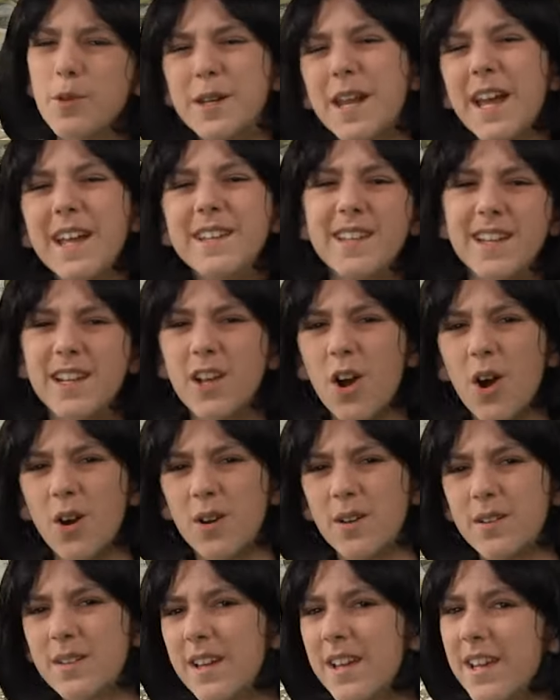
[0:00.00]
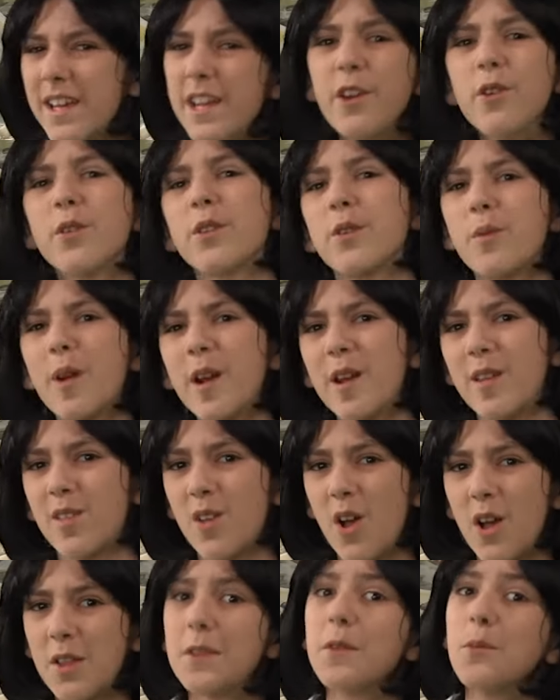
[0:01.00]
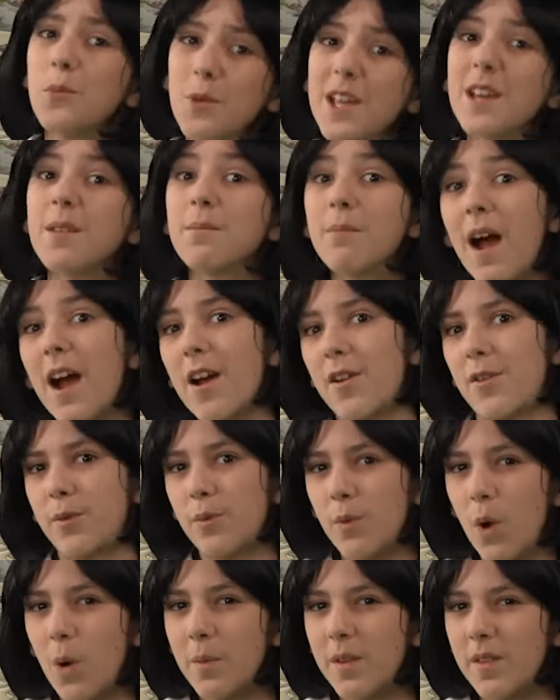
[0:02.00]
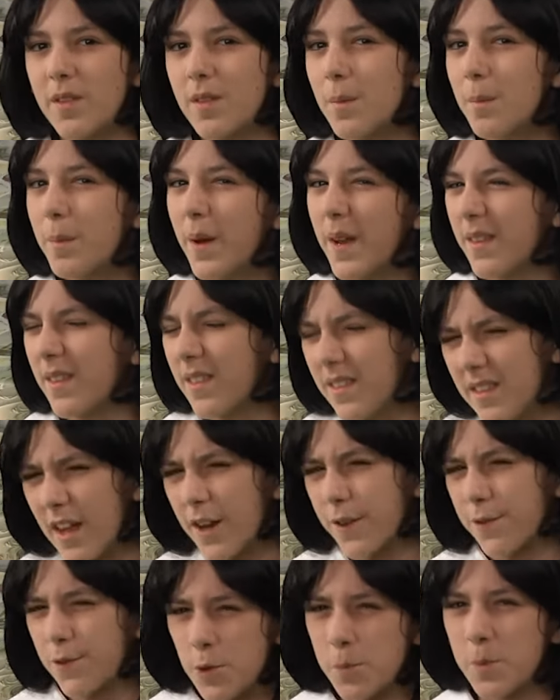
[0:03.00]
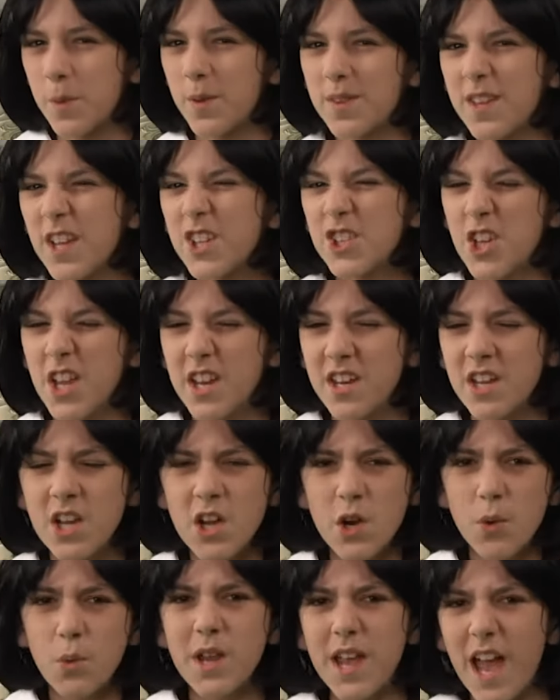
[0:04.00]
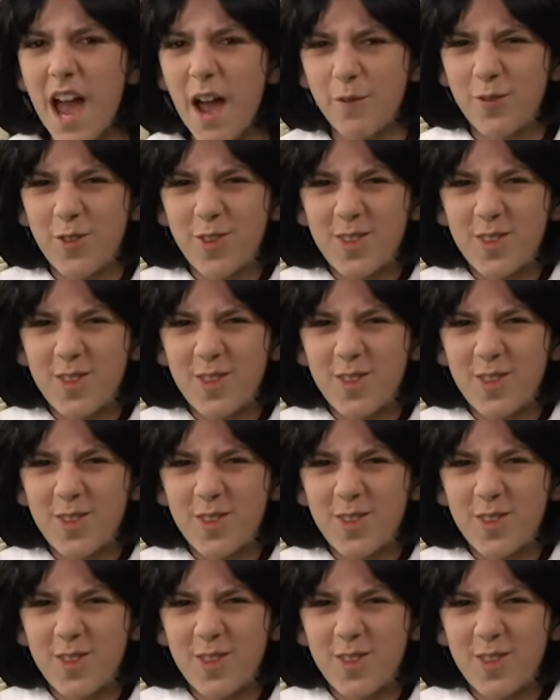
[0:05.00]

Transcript: Rene Descartes. Here in the Renaissance, we admire the Romans, but instead of superstition, we have